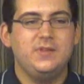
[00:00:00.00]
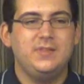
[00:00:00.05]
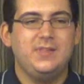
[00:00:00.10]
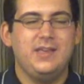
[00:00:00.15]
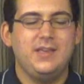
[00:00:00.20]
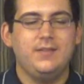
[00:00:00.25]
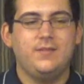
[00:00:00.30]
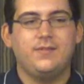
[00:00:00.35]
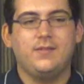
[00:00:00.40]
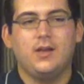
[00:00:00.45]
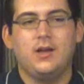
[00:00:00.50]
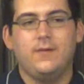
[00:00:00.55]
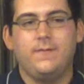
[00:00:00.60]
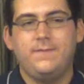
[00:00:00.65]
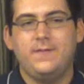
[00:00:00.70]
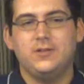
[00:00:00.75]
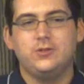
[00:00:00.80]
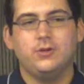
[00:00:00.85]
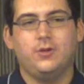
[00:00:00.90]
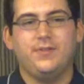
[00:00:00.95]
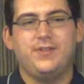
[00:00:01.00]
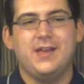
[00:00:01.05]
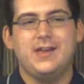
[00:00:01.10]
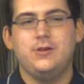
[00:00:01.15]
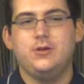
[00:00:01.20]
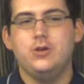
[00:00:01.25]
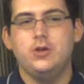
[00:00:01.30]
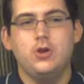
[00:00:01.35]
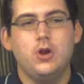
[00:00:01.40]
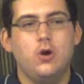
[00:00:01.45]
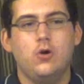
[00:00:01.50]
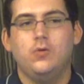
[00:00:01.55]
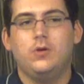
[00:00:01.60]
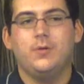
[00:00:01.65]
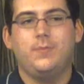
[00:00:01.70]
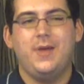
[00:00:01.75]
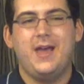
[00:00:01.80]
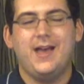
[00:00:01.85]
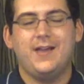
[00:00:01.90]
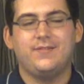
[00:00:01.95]
these officials had no
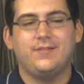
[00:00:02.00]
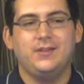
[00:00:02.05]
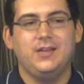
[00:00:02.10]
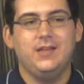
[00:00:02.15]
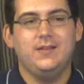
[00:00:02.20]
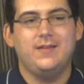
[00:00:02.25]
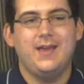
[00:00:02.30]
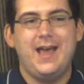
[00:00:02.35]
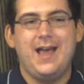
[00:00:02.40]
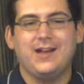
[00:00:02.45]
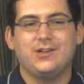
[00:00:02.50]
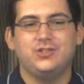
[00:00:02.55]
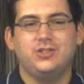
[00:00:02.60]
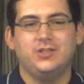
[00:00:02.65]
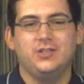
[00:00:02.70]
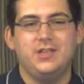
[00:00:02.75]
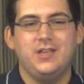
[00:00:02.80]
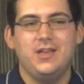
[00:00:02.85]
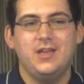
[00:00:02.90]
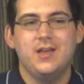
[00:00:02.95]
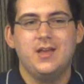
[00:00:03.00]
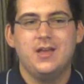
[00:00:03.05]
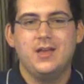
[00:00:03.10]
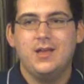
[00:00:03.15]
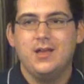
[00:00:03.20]
capacity to actually